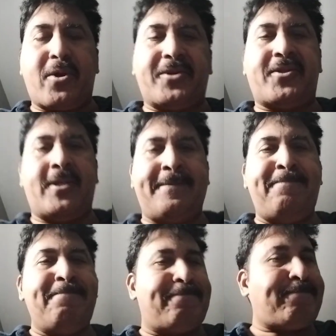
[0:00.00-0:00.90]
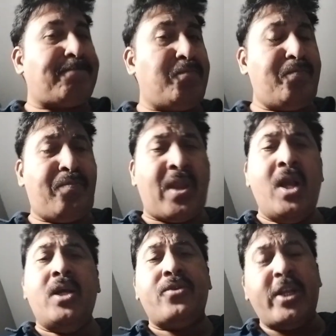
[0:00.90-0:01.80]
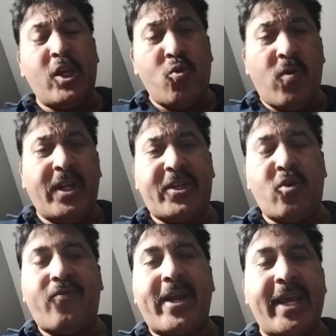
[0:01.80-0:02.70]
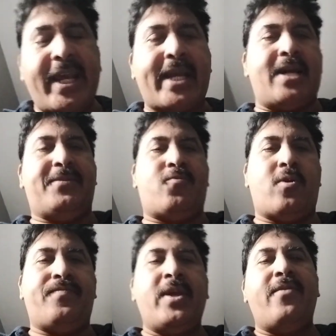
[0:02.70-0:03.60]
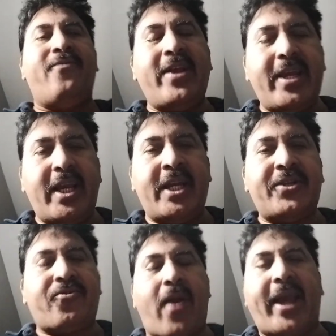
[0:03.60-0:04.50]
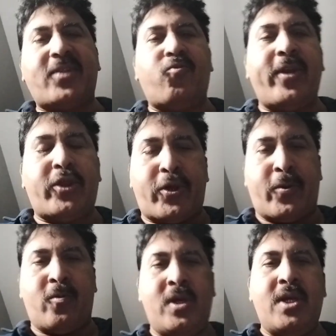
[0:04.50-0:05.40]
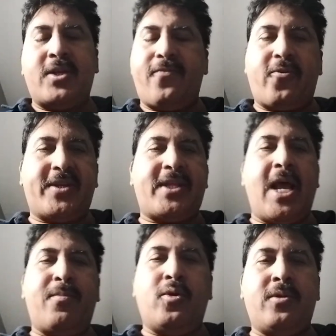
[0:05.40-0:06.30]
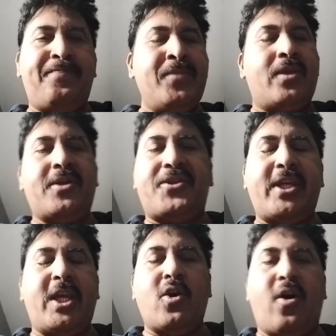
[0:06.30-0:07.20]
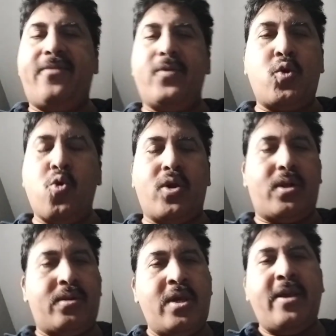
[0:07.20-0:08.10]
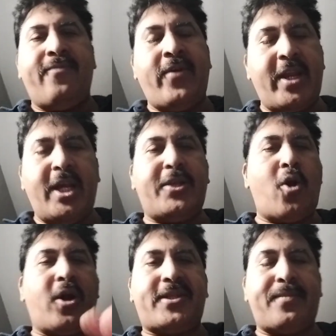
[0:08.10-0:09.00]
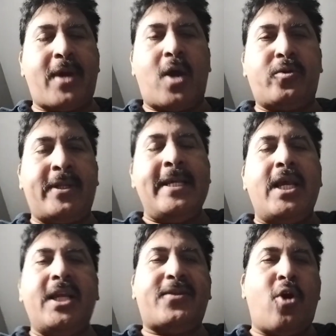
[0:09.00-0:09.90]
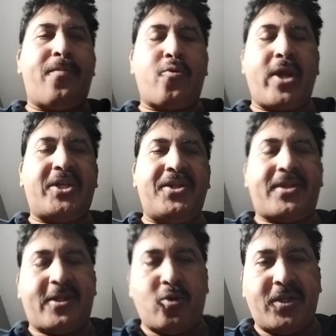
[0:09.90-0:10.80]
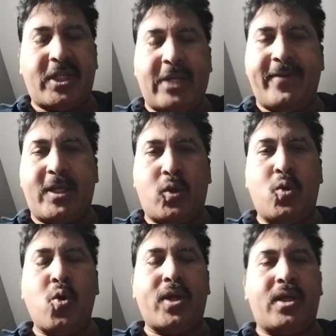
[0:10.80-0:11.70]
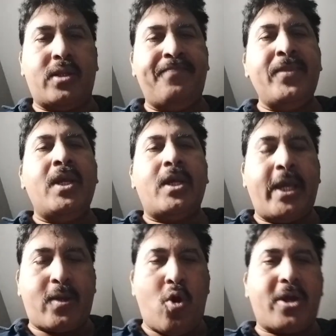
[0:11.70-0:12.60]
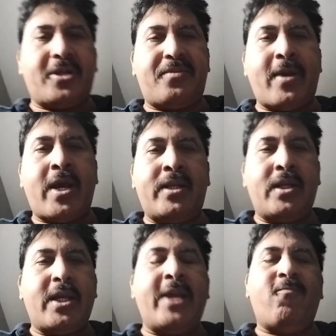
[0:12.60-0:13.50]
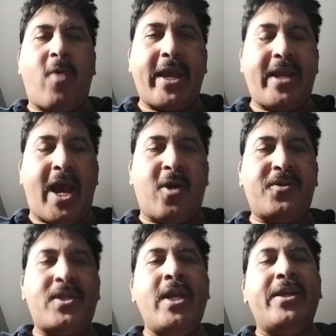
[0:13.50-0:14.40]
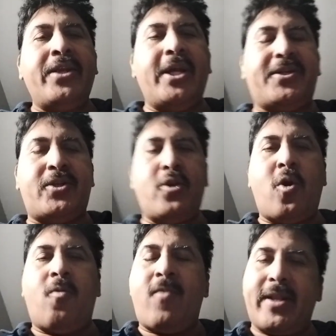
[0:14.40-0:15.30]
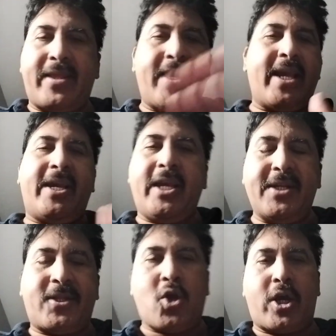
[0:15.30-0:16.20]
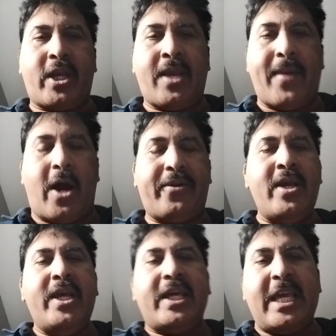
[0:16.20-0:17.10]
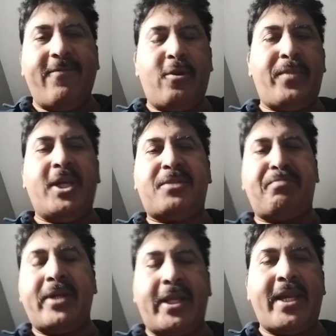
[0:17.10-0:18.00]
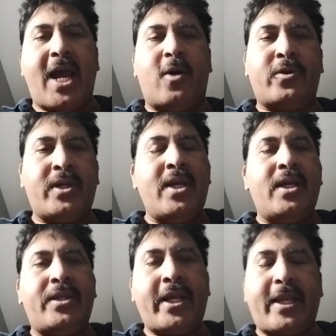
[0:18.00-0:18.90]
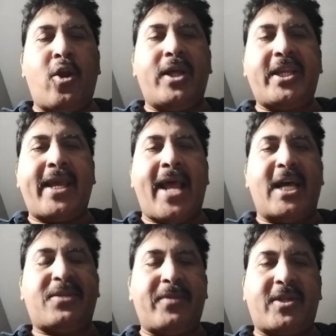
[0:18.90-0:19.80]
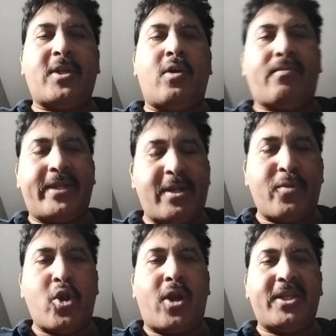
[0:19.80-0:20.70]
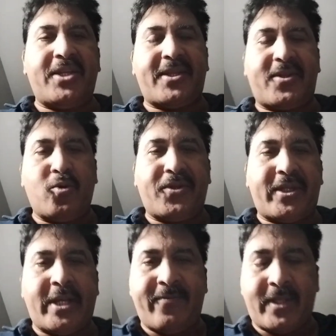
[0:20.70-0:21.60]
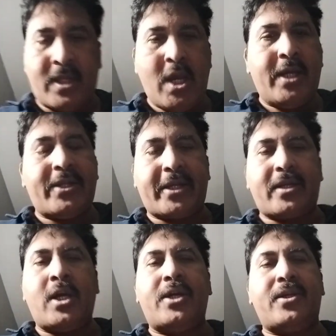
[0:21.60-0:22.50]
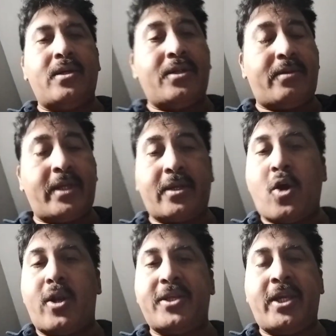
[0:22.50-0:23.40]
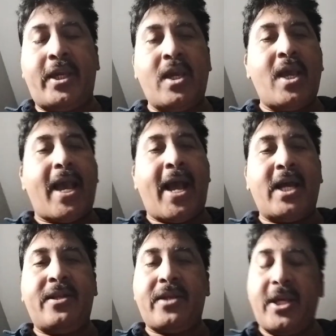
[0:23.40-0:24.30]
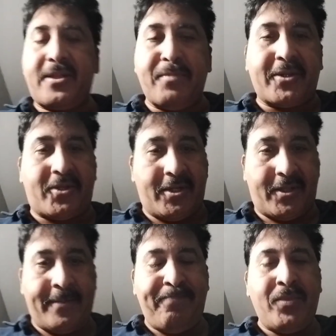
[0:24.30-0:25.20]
person, then you want to know where he comes from. When he interacts with you, so for example, the CEO of Google, when he talks about his operations associated with Google, a congressman in White House needs to know what the heck he's talking about. He will be spitting out technological aspects, so terminologies associated with technology and his business.